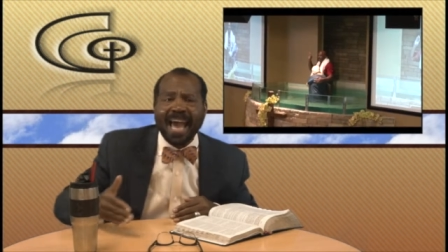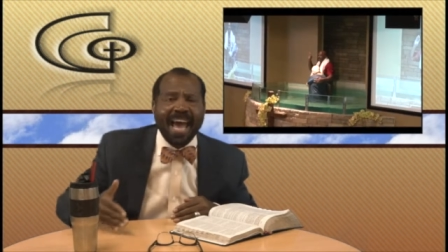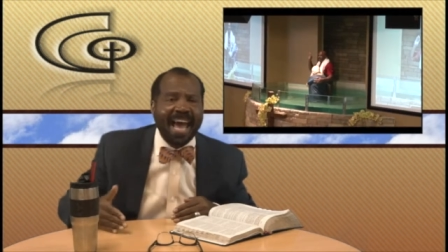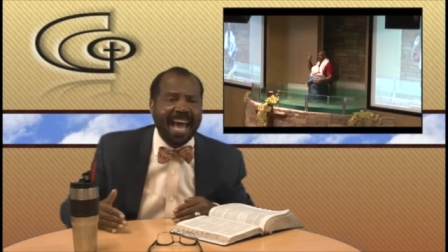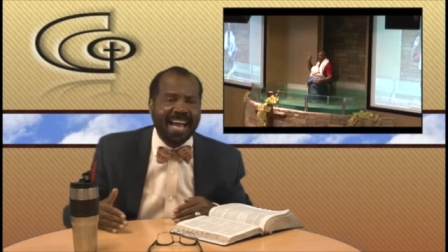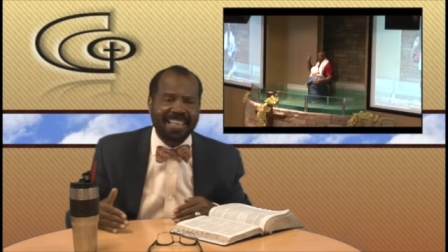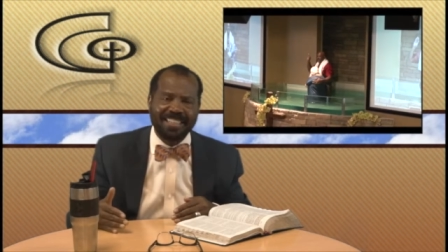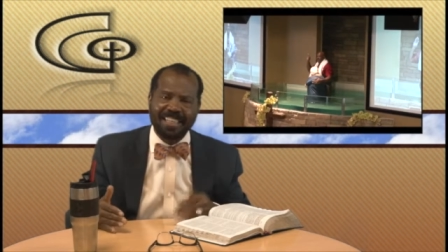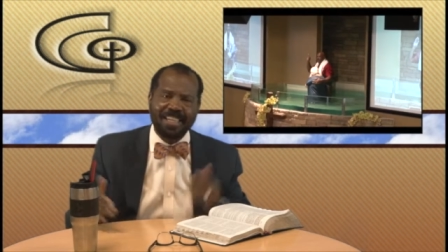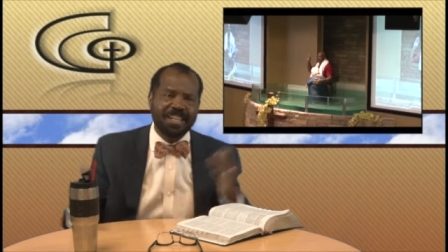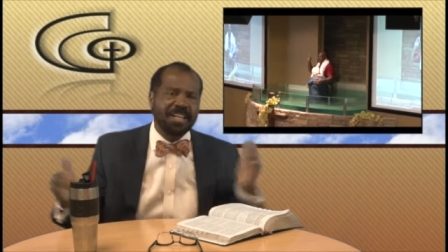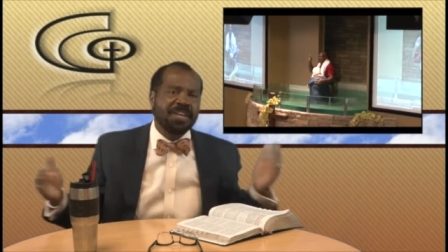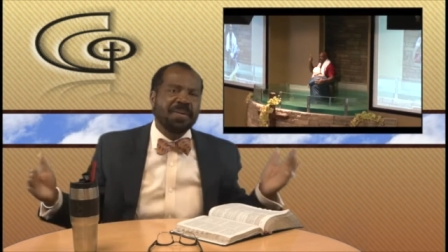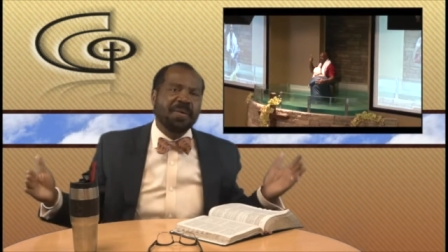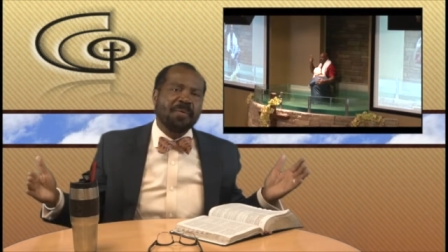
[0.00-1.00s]
act,
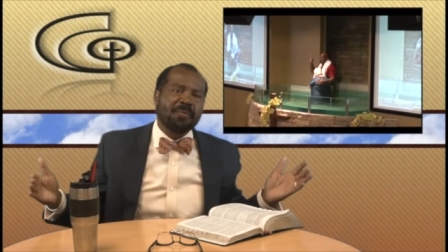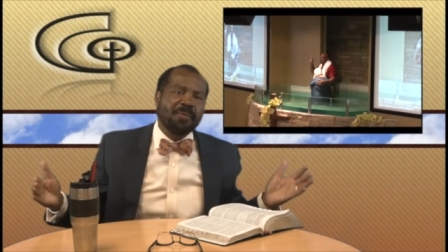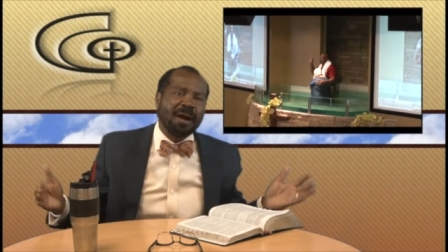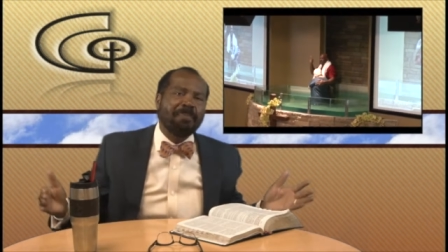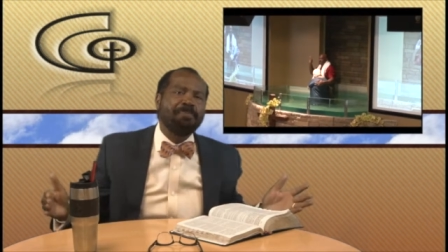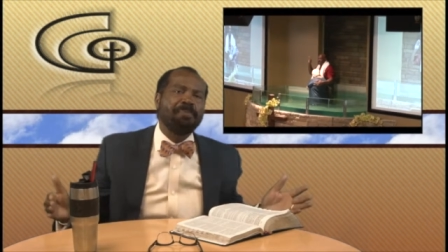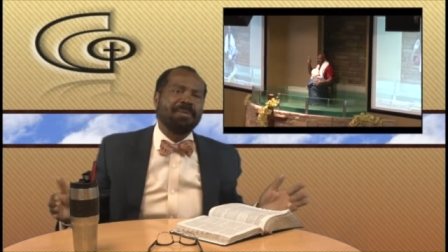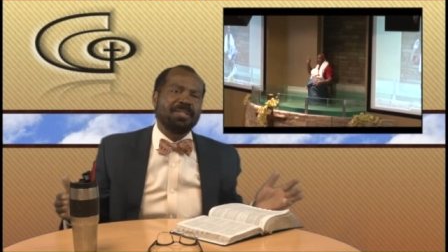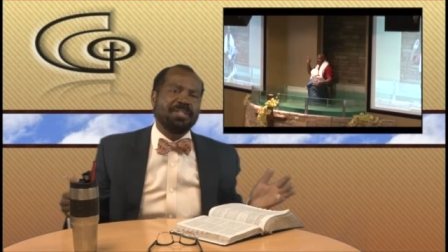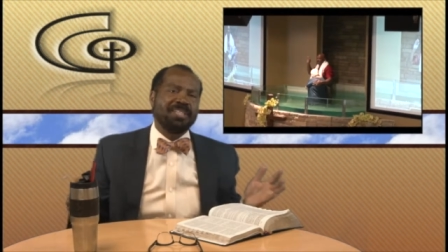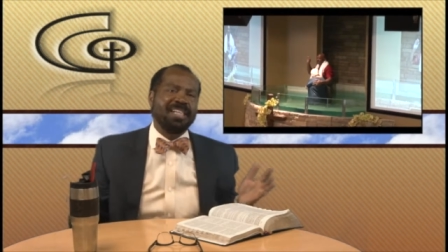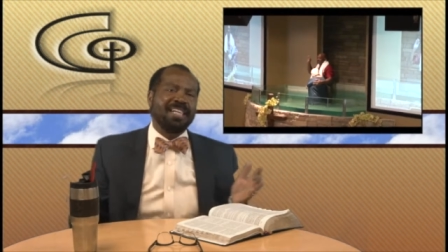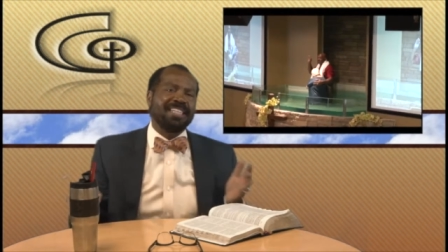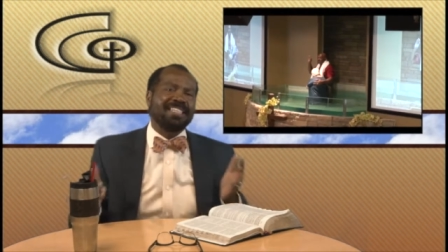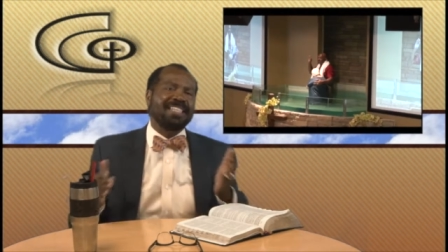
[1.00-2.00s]
it
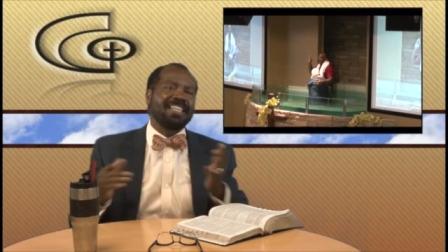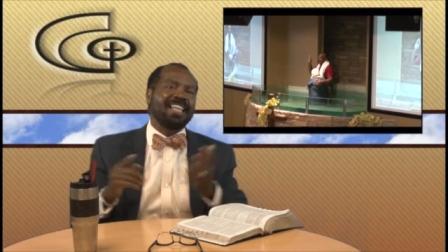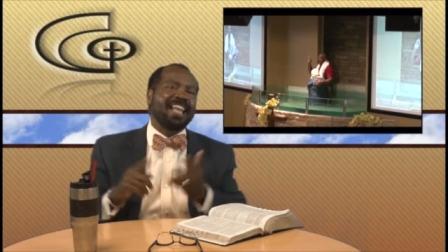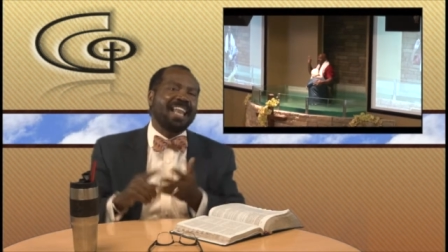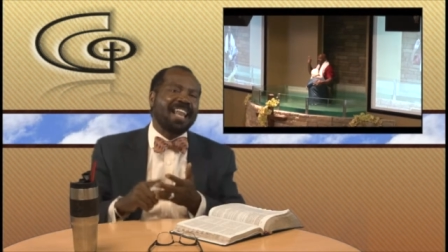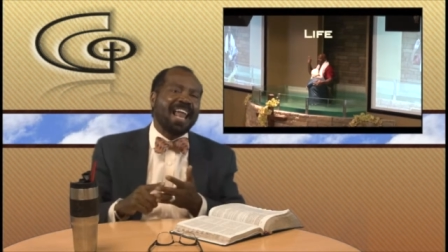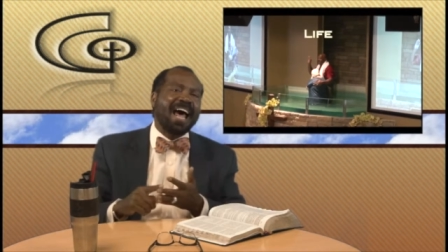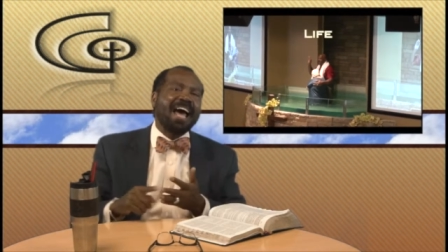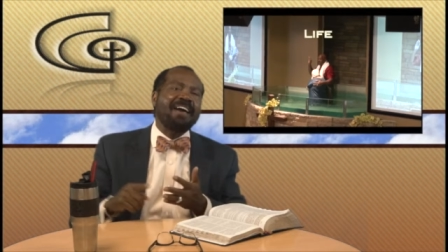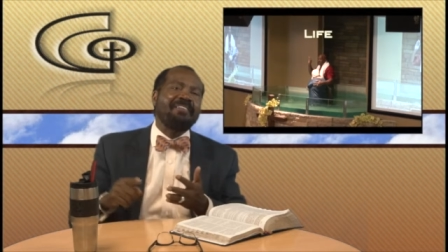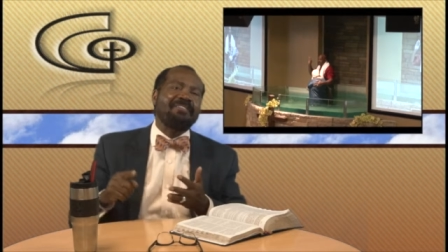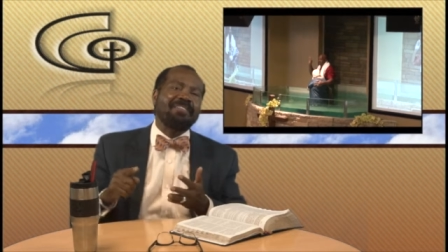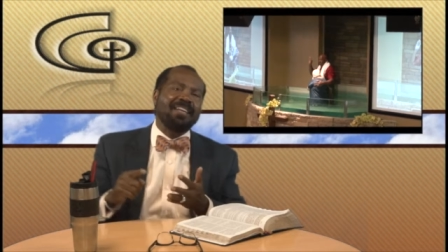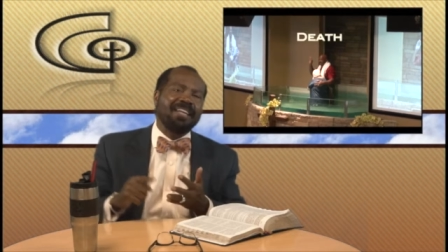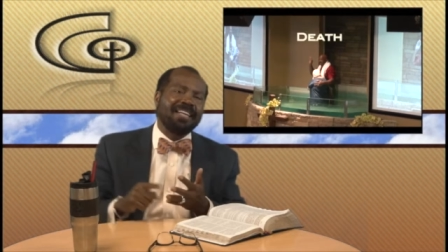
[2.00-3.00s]
represents the
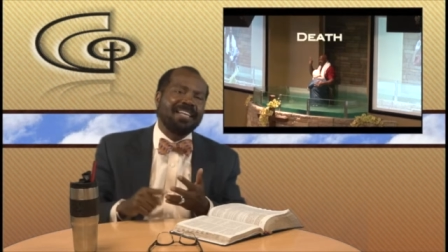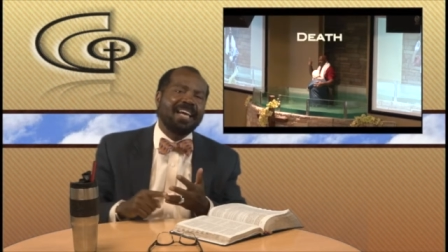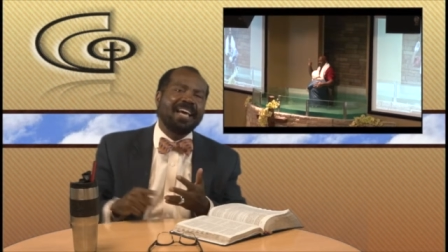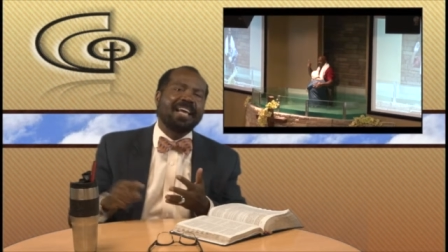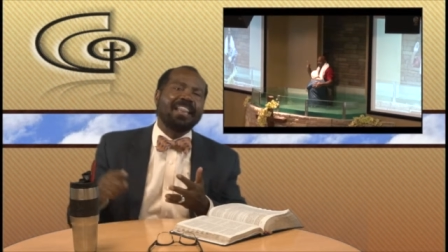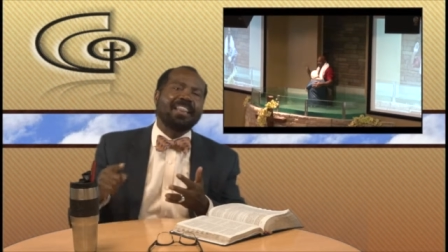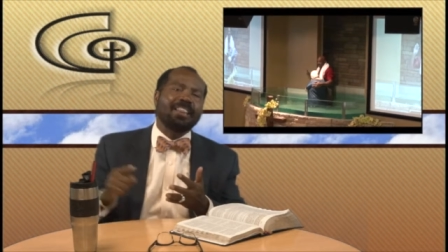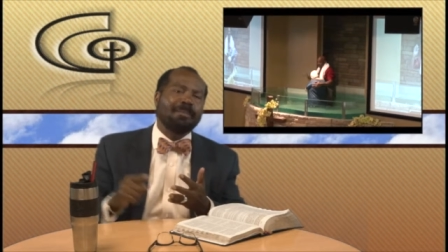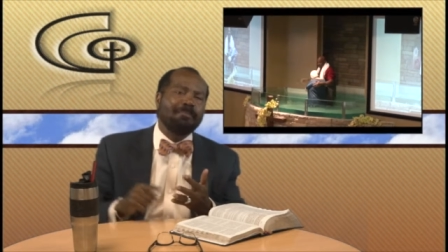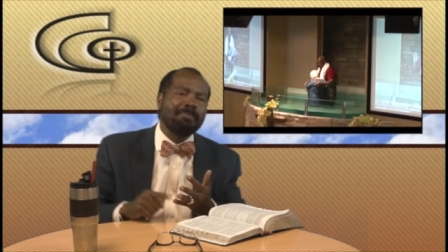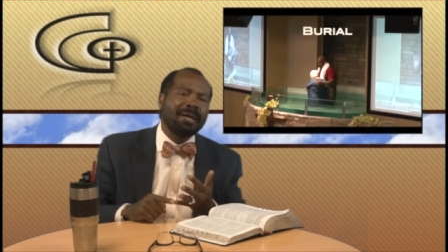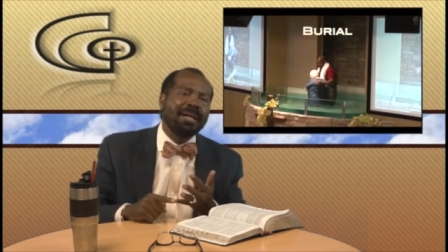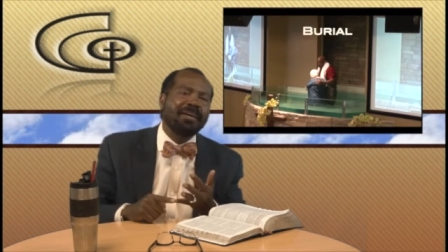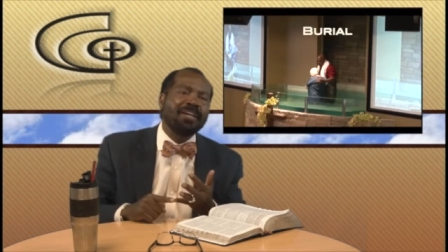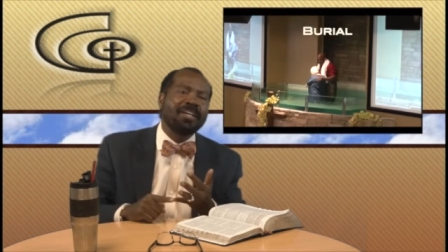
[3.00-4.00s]
life, the death, the
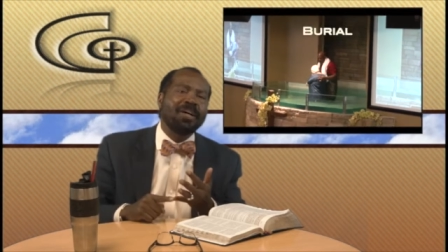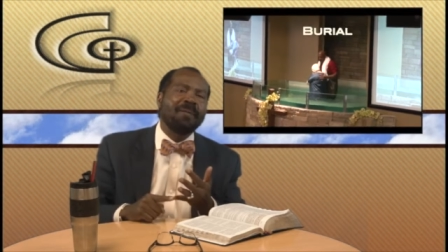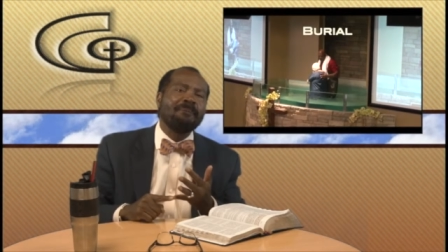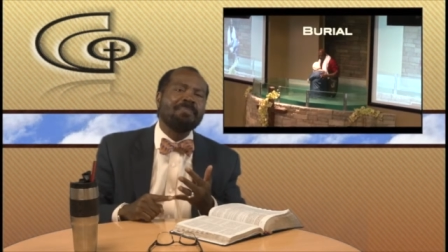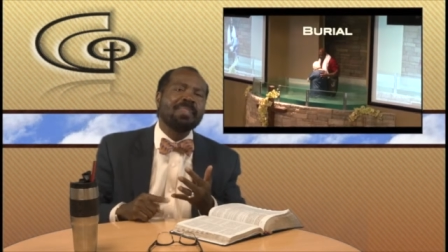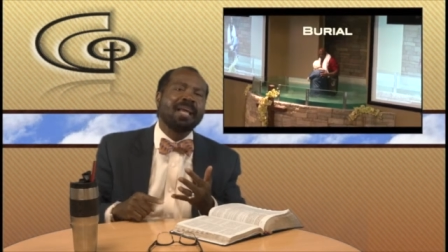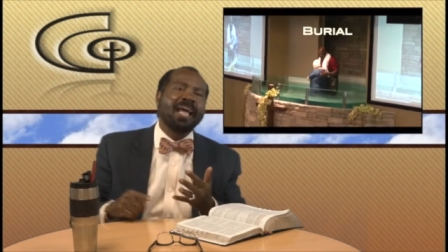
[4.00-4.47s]
burial,